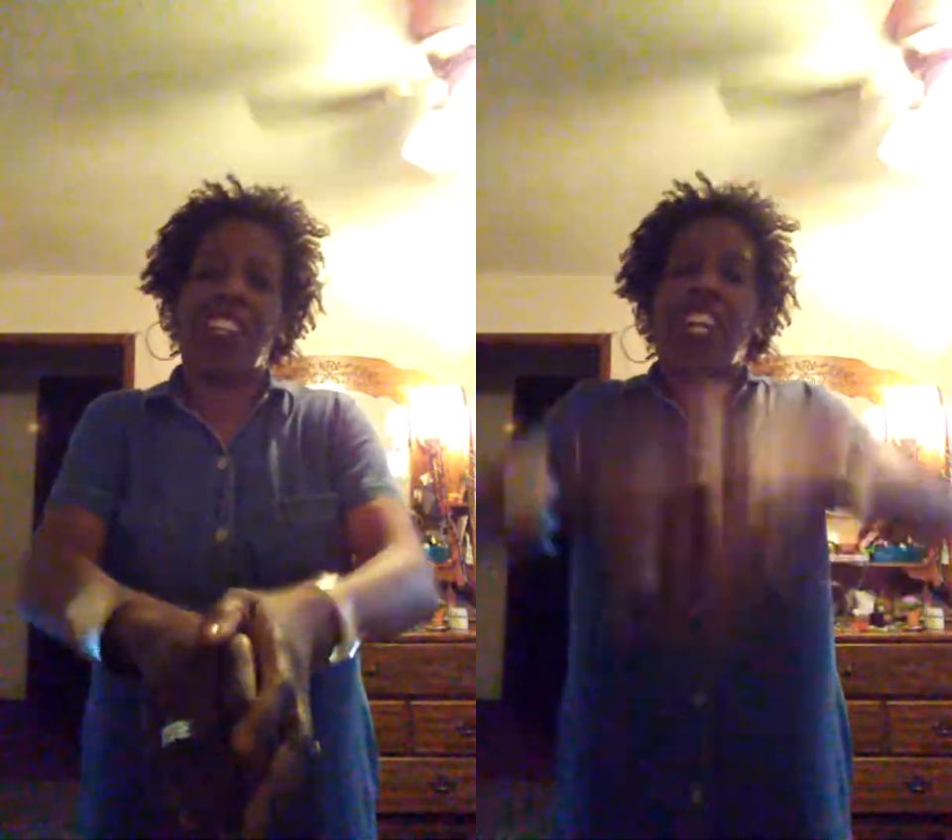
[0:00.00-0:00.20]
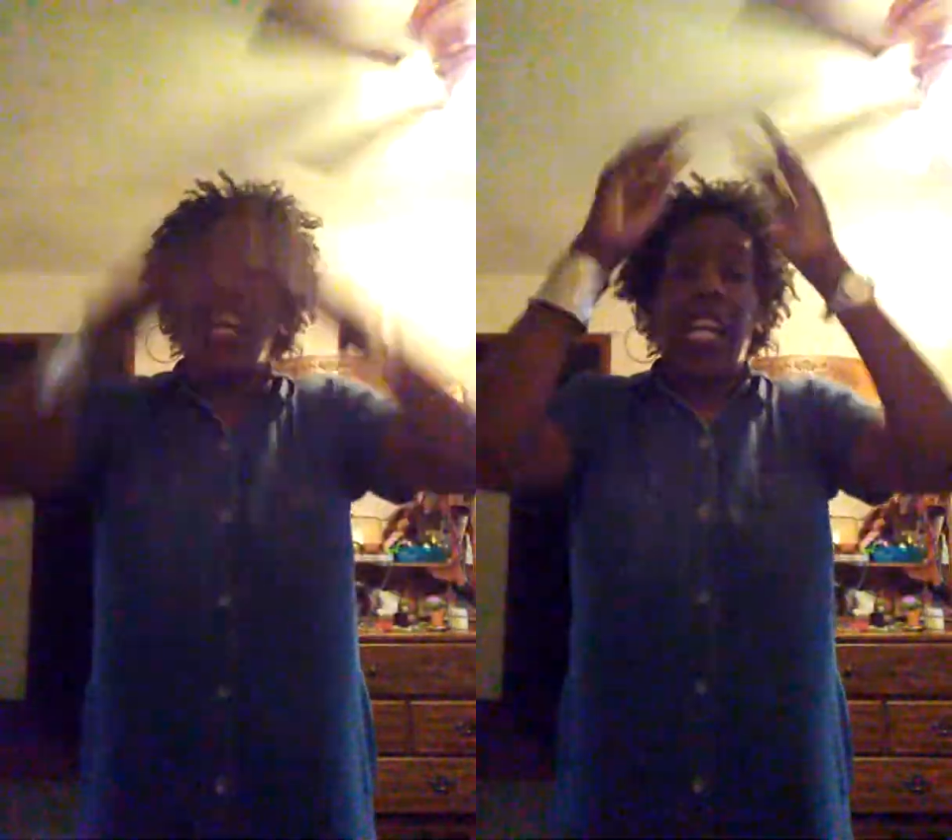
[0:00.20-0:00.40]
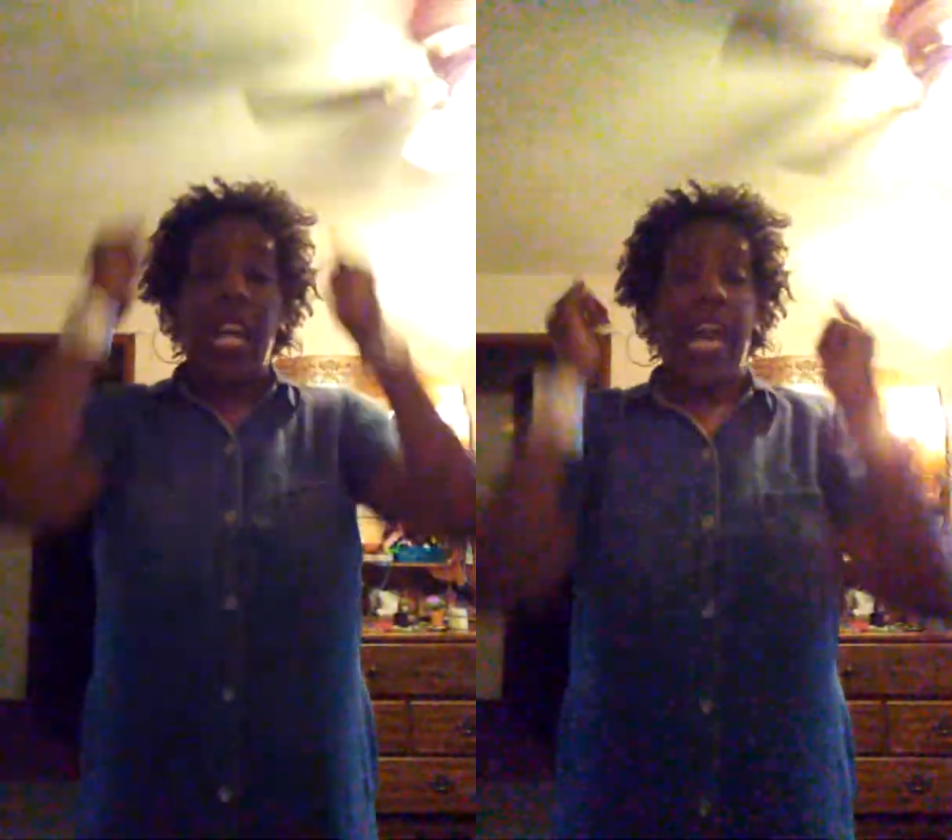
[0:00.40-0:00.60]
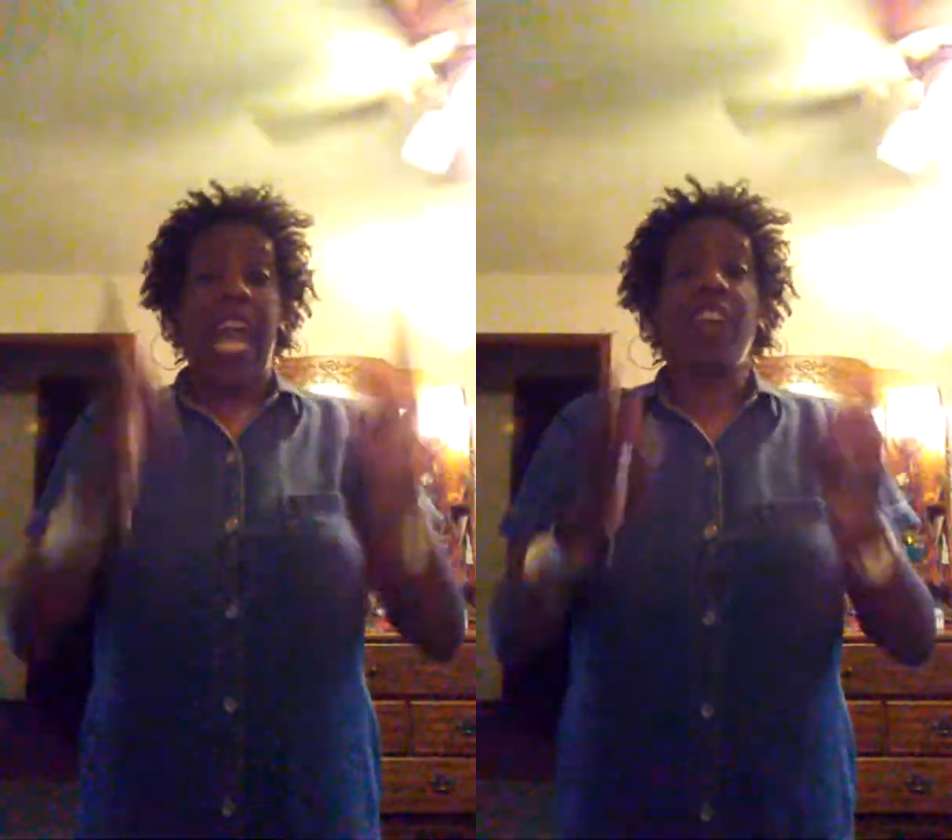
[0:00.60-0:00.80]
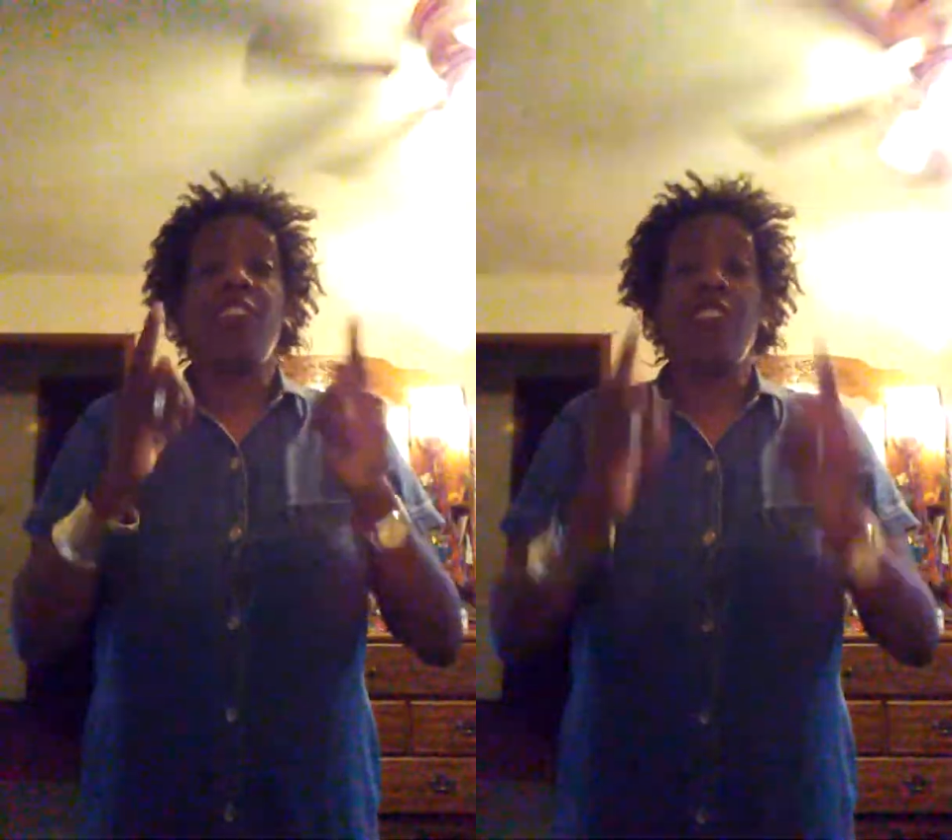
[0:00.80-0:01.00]
there.
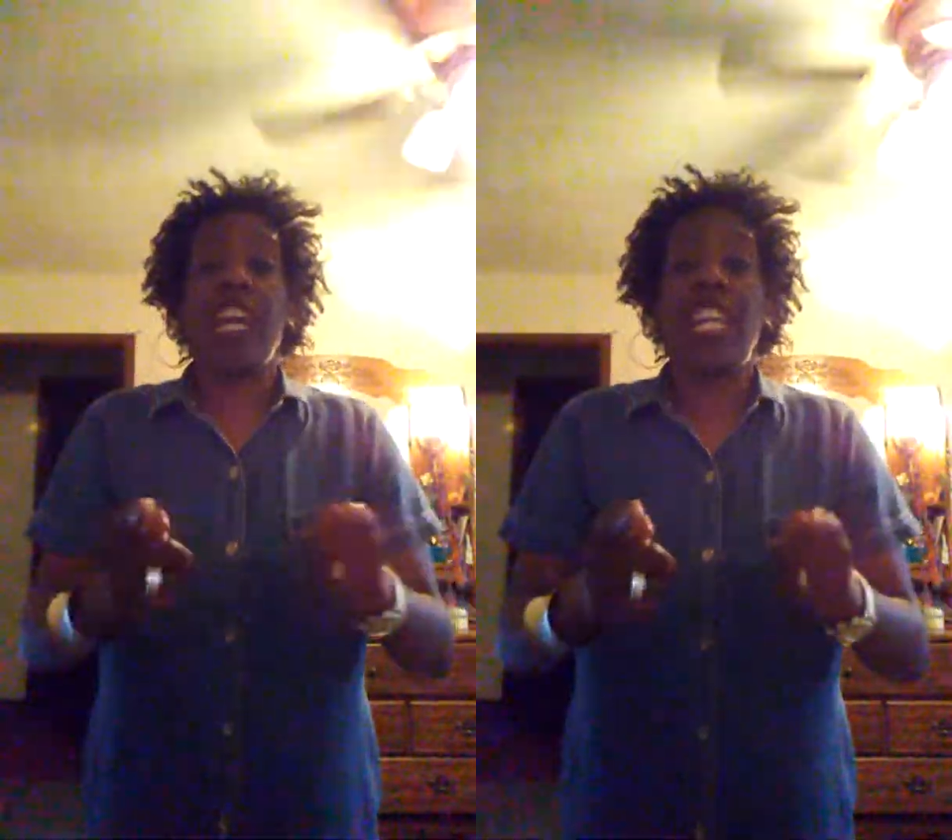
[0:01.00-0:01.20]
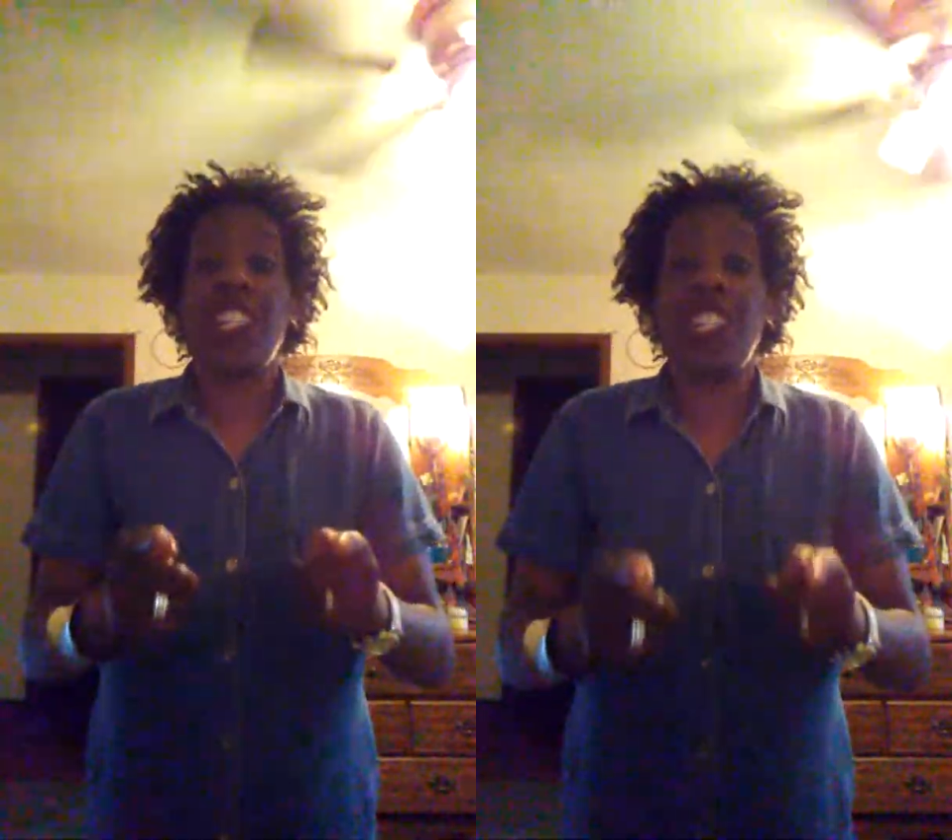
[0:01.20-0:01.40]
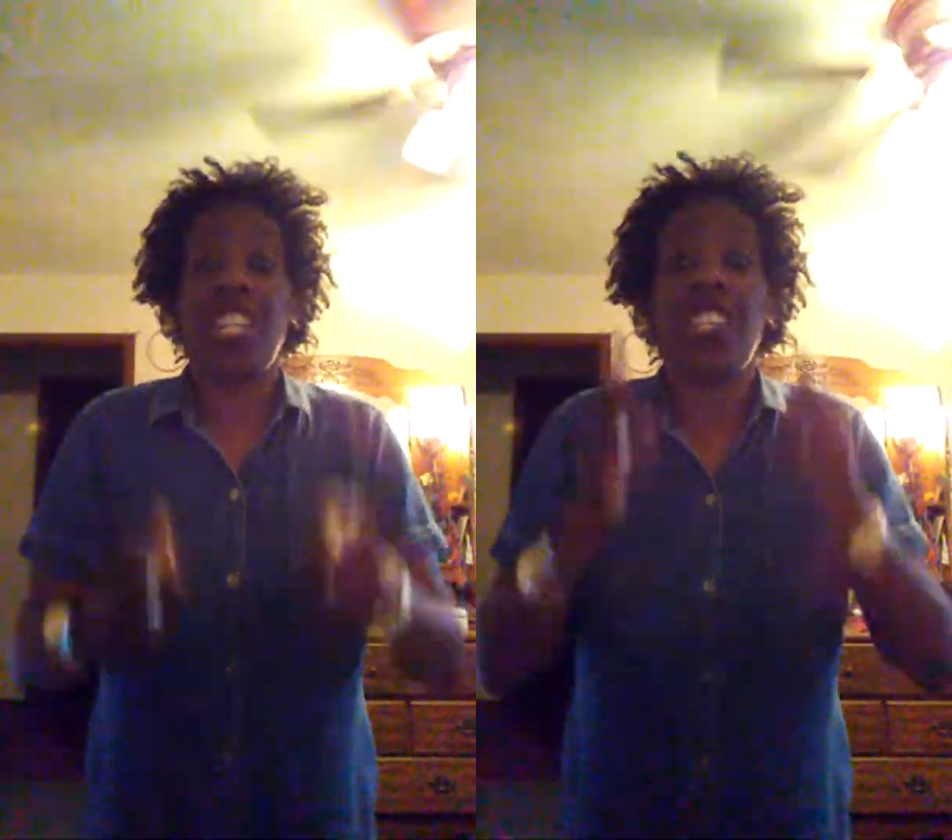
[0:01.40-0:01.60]
Hater Nation